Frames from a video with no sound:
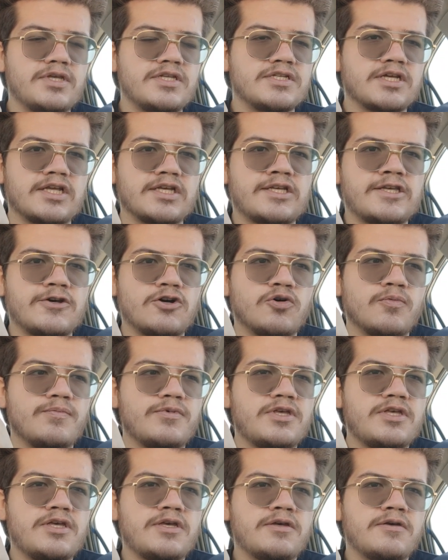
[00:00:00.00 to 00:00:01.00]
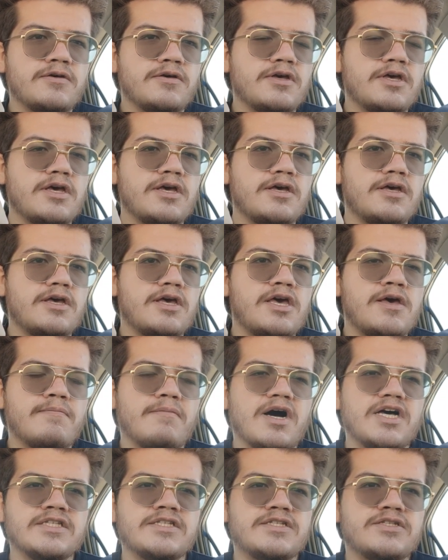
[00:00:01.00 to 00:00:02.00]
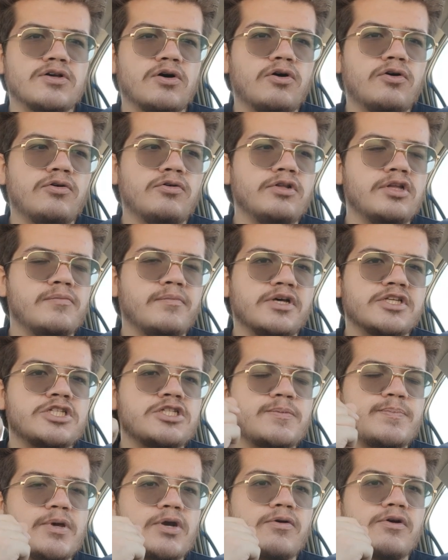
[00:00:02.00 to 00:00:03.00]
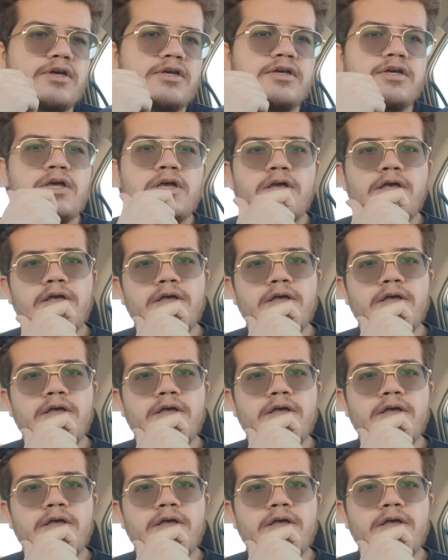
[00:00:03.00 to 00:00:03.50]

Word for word: He's gonna kill me in my soul, in my spirit.